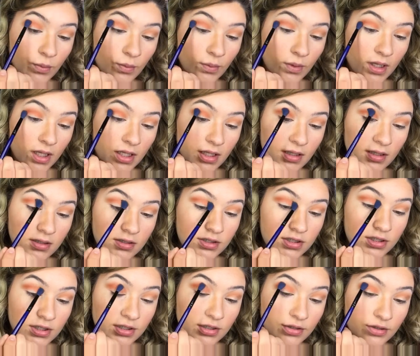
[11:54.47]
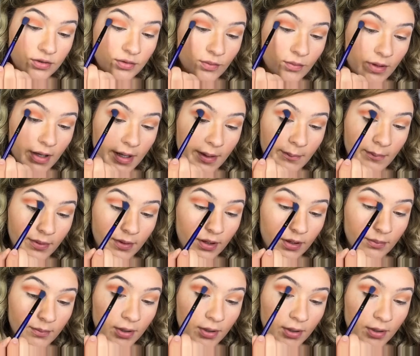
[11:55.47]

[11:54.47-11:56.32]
windshield wiper